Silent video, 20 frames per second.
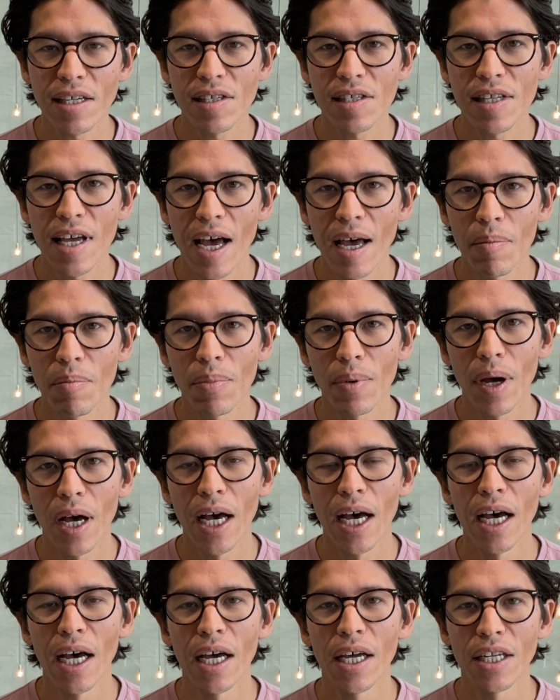step
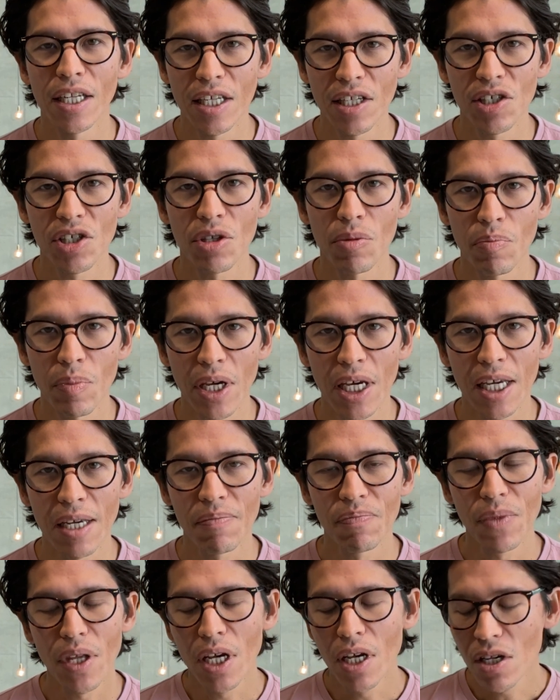uh, needs to be.
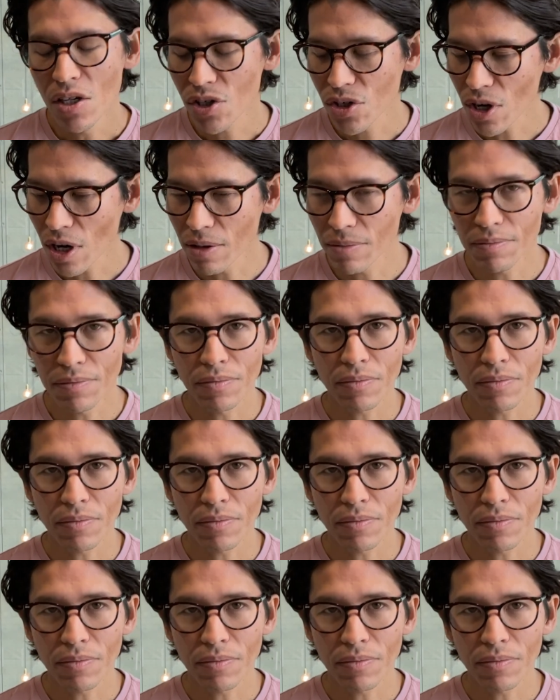So